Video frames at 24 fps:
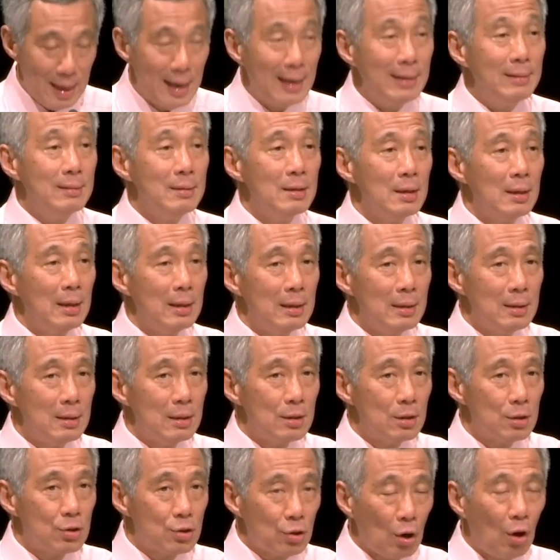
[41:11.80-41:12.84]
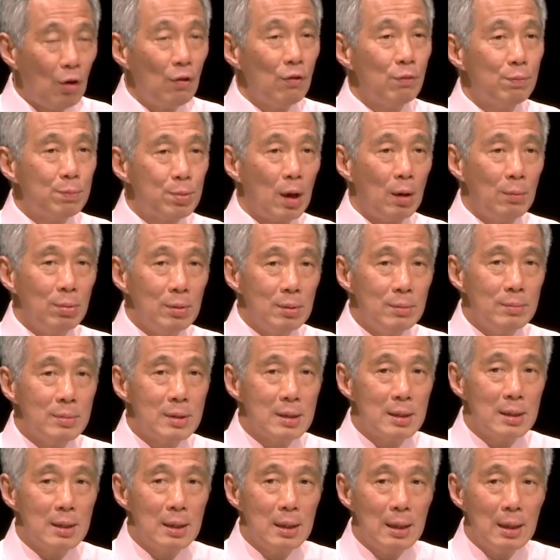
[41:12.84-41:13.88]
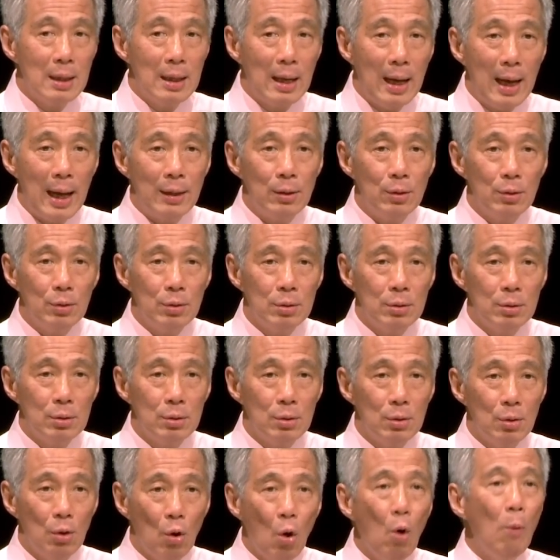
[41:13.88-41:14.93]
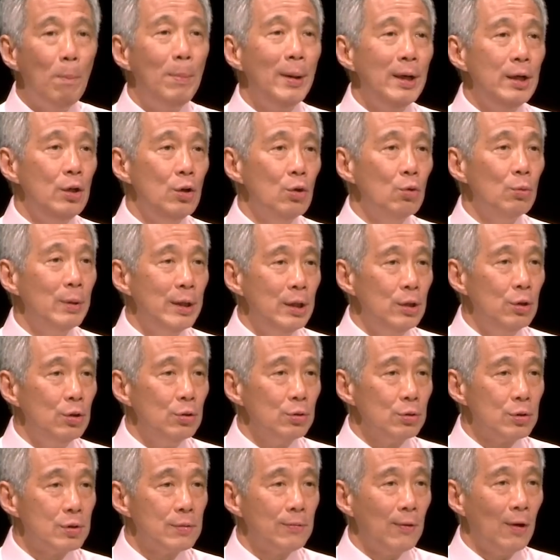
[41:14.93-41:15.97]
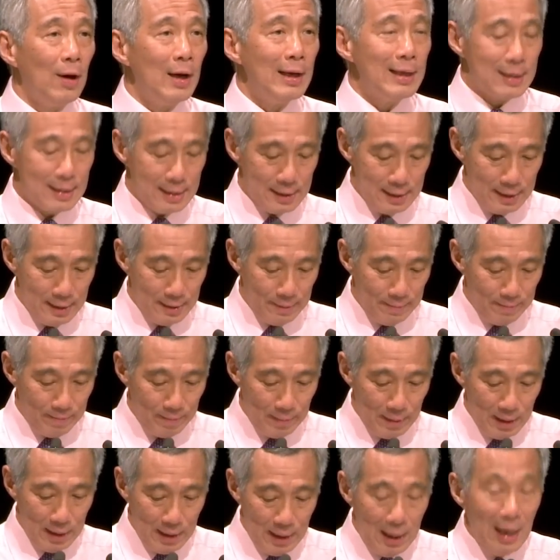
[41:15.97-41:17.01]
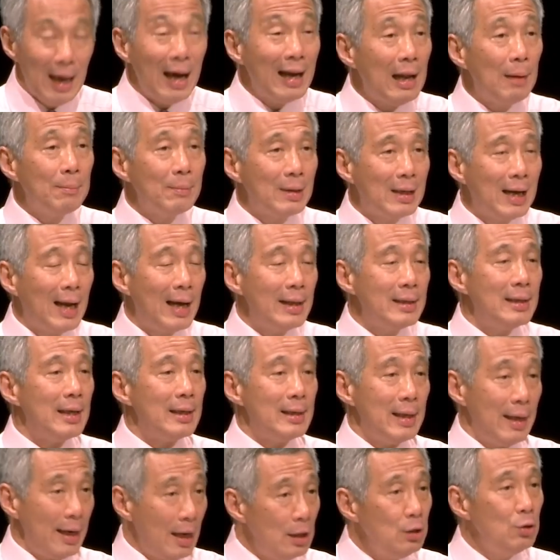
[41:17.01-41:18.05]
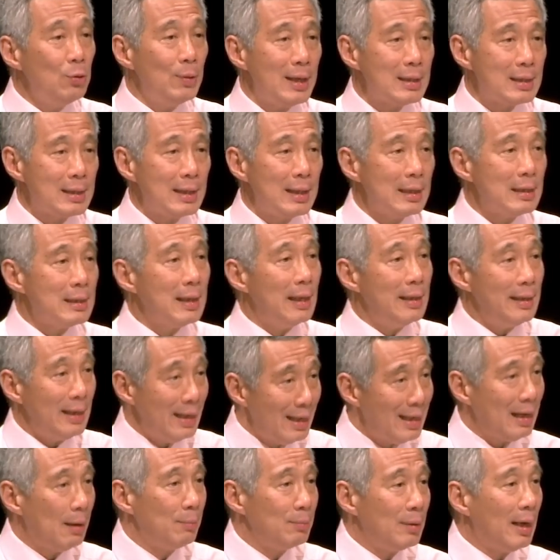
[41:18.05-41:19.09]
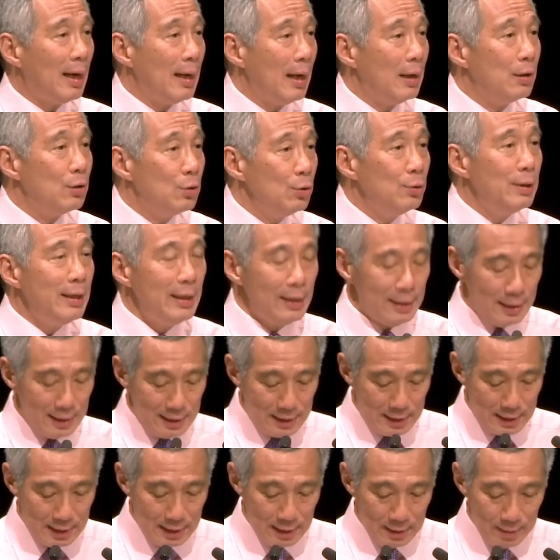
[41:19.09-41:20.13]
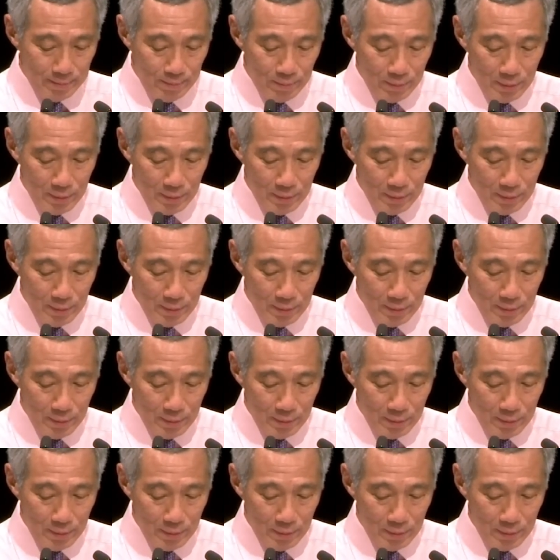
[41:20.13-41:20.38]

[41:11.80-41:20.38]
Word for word: and solve problems and open new windows for us. And I'm glad that the N U S S and the alumni are doing this.